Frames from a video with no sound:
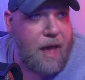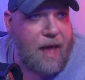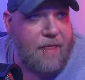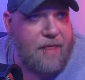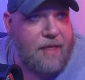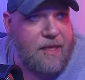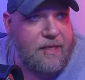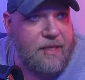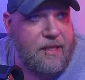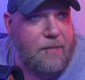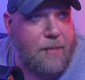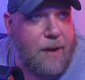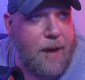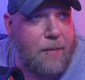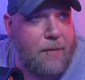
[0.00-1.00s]
And This Is
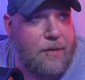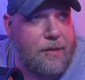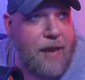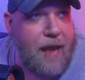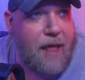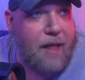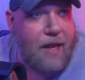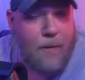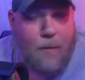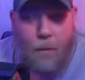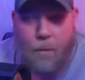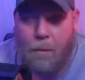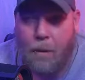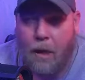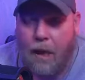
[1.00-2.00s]
My Brutality will
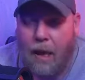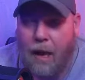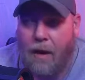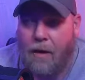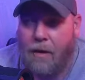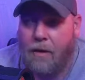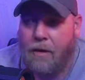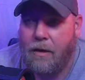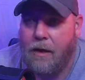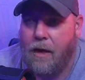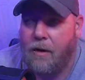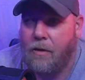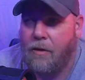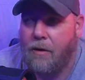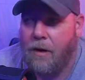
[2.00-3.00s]
blare
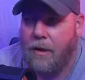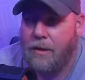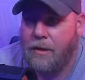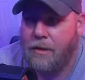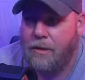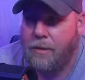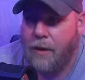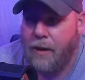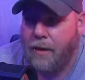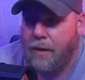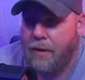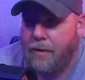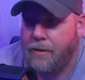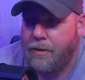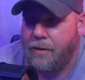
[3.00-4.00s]
across the
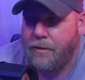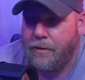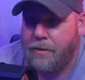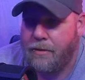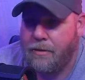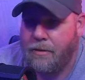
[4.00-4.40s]
speakers.